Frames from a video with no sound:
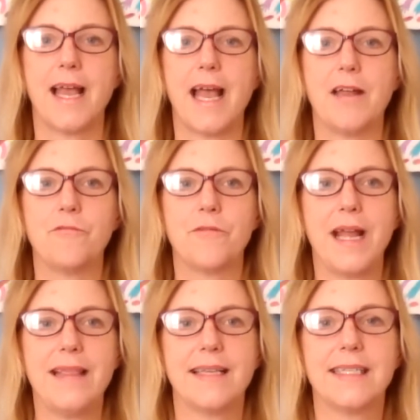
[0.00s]
And
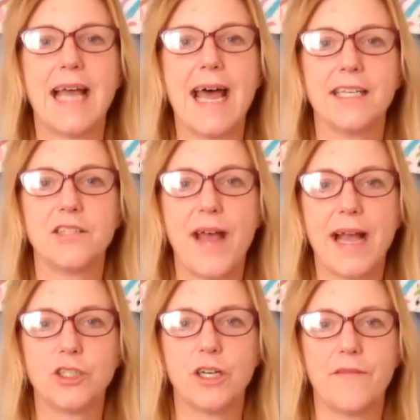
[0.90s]
rate the
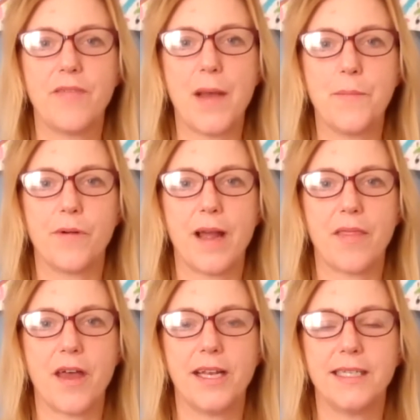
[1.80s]
satisfaction of that breath
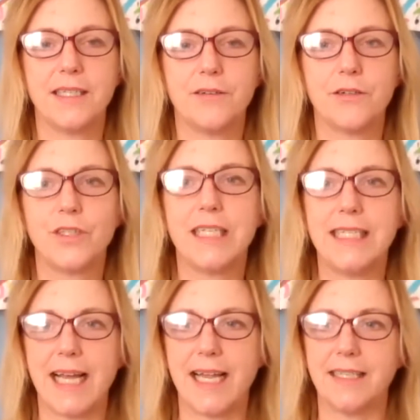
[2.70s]
on a 0 to
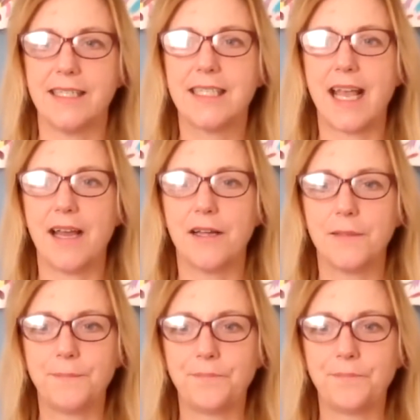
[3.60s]
10 scale.